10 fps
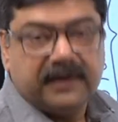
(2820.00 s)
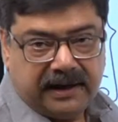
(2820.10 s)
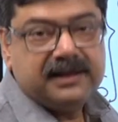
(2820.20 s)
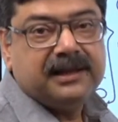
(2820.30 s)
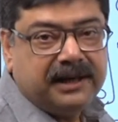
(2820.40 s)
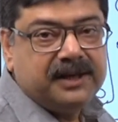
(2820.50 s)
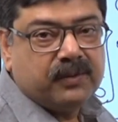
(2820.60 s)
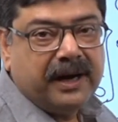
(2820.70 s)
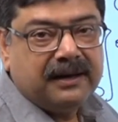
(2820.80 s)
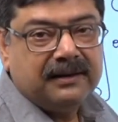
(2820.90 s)
It's a 3
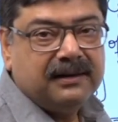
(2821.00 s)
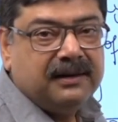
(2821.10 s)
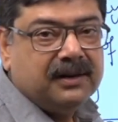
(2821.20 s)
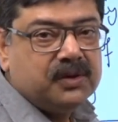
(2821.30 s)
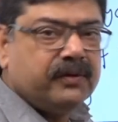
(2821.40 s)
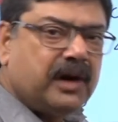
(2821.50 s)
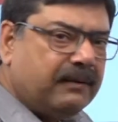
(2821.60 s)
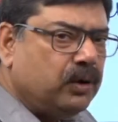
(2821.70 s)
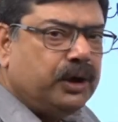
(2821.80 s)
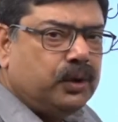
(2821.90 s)
square. So we have
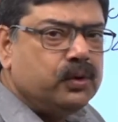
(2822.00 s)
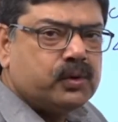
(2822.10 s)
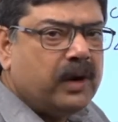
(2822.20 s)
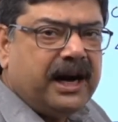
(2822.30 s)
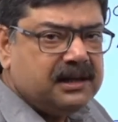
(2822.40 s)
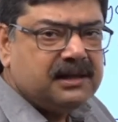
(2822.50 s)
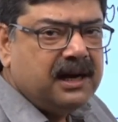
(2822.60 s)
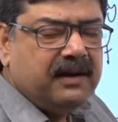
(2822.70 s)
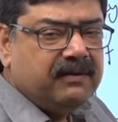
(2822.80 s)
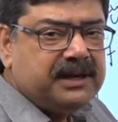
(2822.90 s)
only 2 squares
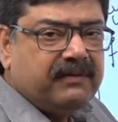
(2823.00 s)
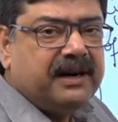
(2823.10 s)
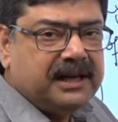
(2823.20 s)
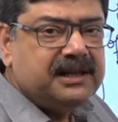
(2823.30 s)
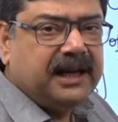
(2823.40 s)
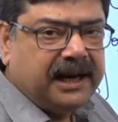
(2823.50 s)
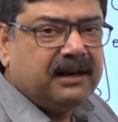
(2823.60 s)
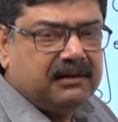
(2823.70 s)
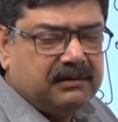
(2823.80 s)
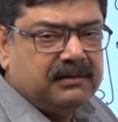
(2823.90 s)
which are 1 digit here,
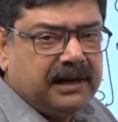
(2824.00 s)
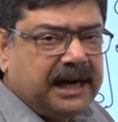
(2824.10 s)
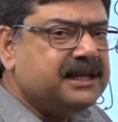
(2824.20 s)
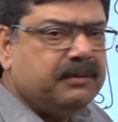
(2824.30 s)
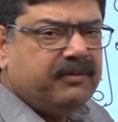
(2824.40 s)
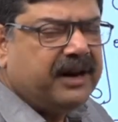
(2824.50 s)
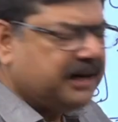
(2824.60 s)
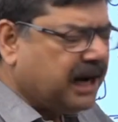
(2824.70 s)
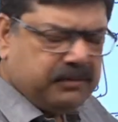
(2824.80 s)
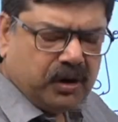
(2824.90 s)
except 1.
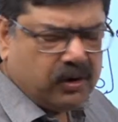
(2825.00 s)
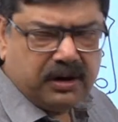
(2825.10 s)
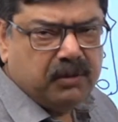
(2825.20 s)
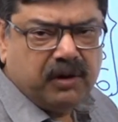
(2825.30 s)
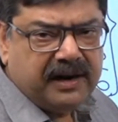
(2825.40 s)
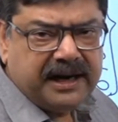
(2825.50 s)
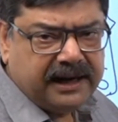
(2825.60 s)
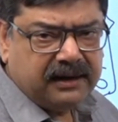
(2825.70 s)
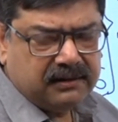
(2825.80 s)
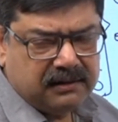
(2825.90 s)
I'm not talking about 1
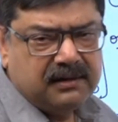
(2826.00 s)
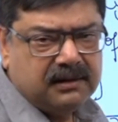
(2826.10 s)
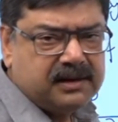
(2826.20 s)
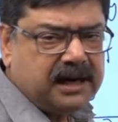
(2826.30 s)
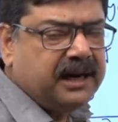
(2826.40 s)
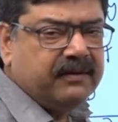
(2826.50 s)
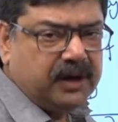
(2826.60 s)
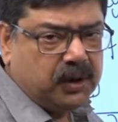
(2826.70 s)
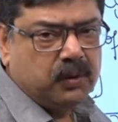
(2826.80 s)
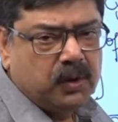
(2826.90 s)
here. Starting
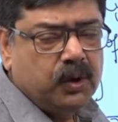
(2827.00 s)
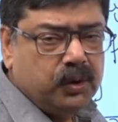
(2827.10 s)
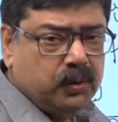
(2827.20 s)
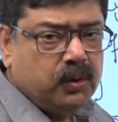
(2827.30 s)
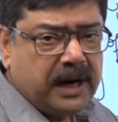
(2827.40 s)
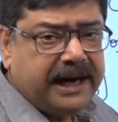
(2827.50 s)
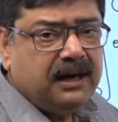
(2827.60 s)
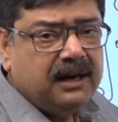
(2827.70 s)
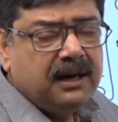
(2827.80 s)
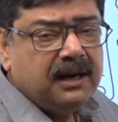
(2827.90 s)
with 2. 2 to 9,
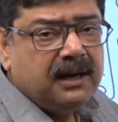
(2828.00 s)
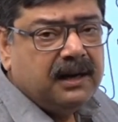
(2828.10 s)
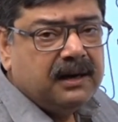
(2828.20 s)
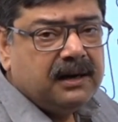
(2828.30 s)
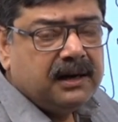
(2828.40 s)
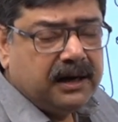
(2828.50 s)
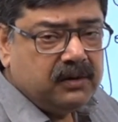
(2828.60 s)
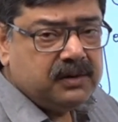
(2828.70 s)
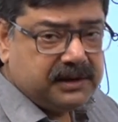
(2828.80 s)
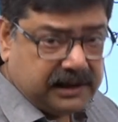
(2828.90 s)
you
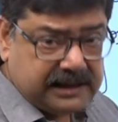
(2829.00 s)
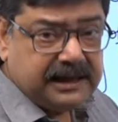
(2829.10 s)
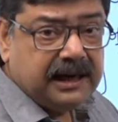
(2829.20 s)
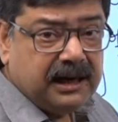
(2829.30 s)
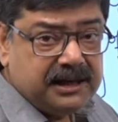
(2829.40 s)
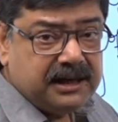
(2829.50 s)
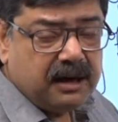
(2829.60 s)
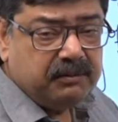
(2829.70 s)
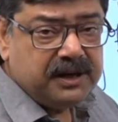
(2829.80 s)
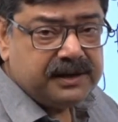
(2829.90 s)
know, these single digit
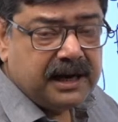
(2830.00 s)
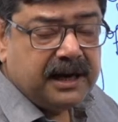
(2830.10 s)
numbers,